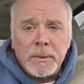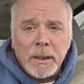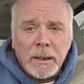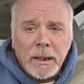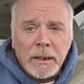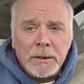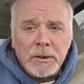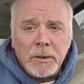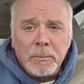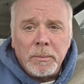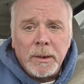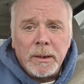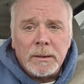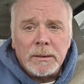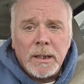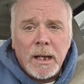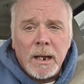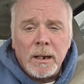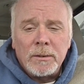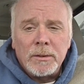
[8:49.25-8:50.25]
then they should be
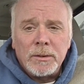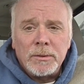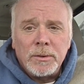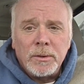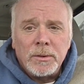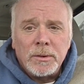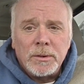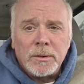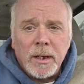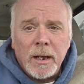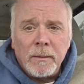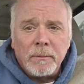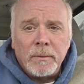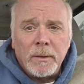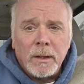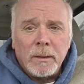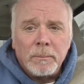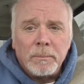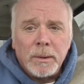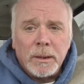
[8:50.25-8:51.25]
entitled to do the same
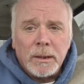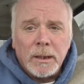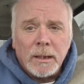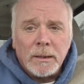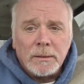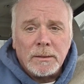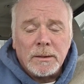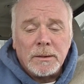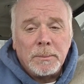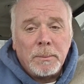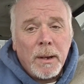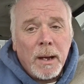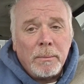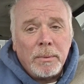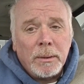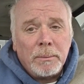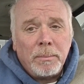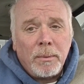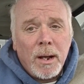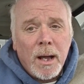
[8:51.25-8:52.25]
thing because it's
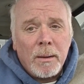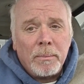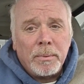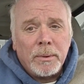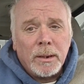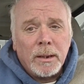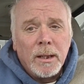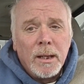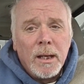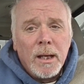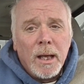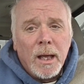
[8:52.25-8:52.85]
public property.